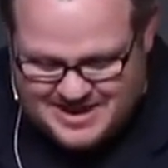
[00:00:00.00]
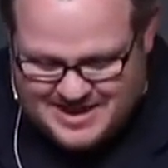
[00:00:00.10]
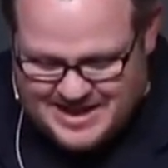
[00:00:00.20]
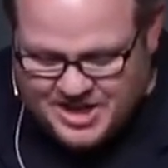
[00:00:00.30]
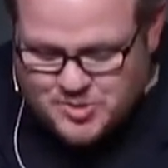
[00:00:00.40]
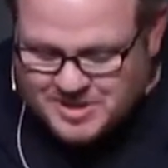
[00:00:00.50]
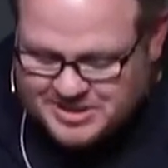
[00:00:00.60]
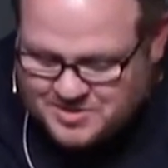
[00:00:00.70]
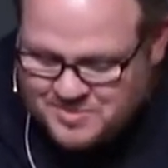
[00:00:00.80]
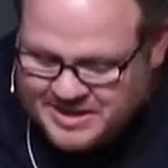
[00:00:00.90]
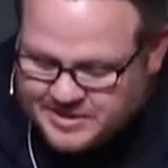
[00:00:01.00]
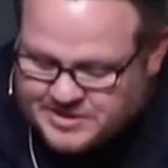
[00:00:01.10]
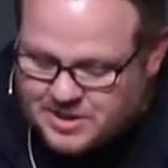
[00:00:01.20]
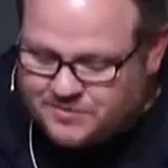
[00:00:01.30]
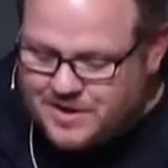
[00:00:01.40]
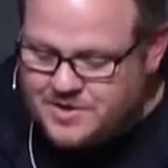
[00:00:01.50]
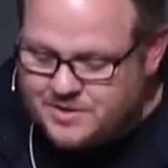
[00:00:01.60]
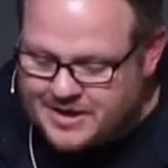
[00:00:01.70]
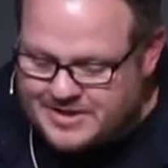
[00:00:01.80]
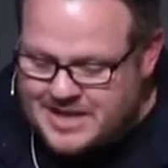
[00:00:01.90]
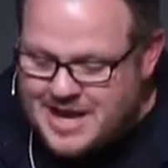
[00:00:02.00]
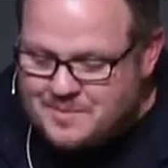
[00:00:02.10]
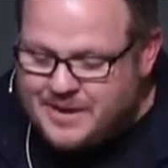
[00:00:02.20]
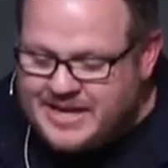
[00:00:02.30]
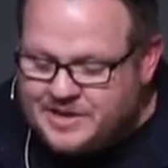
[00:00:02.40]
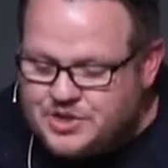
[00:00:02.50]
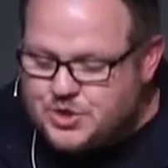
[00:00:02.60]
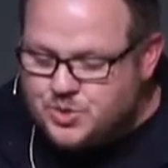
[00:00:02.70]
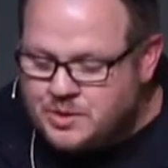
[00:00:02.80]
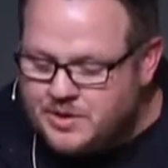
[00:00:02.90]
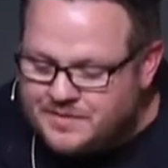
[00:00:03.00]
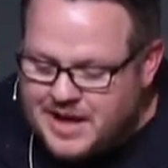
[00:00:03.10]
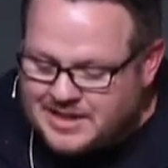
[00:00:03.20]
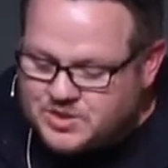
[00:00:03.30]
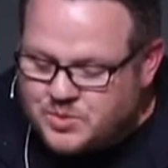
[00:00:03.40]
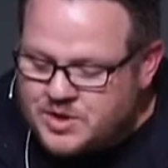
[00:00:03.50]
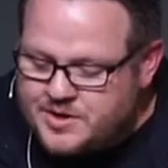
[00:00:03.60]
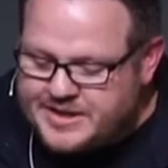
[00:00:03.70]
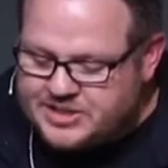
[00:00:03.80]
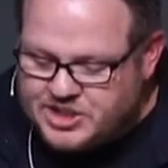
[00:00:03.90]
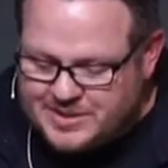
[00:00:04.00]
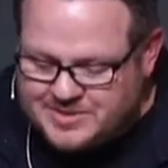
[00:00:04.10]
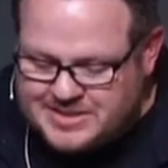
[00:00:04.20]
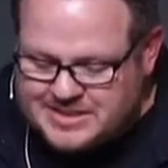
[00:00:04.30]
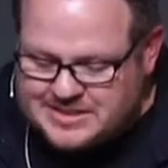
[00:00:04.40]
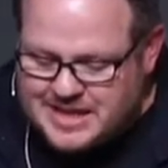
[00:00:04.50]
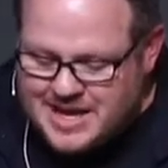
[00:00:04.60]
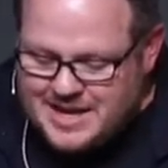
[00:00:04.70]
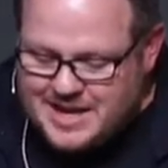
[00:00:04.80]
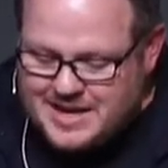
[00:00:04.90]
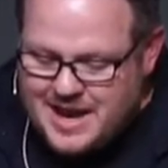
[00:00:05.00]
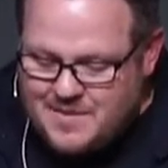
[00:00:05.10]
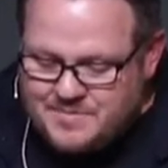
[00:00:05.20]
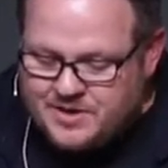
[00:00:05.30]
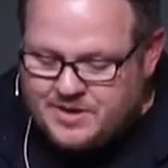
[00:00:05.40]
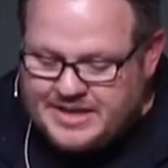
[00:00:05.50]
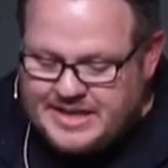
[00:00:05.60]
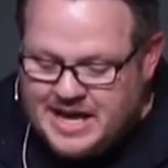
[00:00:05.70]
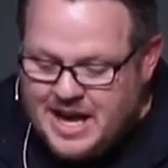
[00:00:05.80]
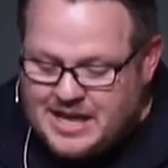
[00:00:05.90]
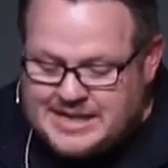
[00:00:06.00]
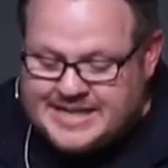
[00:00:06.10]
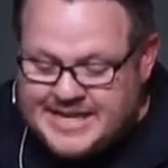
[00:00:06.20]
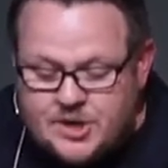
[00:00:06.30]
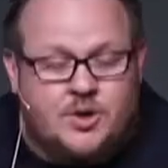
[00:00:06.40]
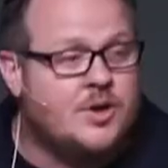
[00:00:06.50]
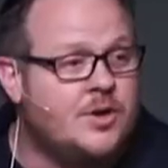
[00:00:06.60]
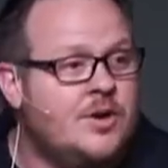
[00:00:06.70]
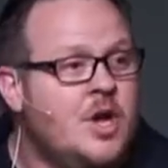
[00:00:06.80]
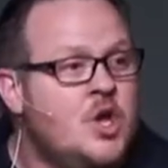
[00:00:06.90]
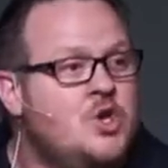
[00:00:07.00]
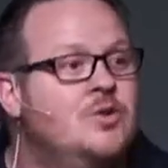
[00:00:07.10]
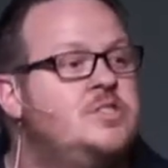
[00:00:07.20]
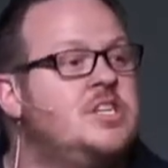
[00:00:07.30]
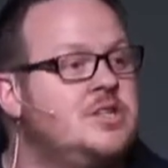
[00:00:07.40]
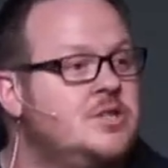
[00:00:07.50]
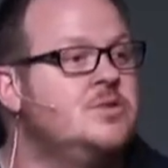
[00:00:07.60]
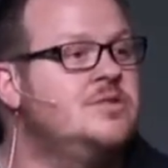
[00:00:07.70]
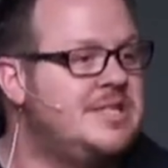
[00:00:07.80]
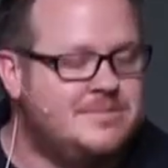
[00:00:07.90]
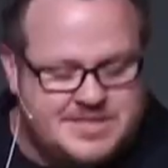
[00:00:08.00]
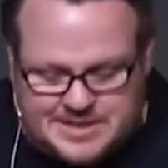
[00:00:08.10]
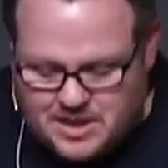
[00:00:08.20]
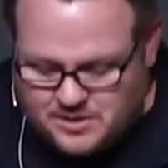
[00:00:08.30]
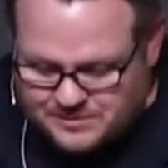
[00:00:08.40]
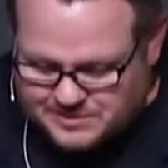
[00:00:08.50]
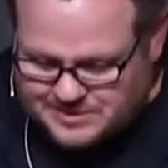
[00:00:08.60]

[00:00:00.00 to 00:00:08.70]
And you must submit yourself under it, being a doer of God's word. And James says, uh, not merely a hearer who deludes themselves.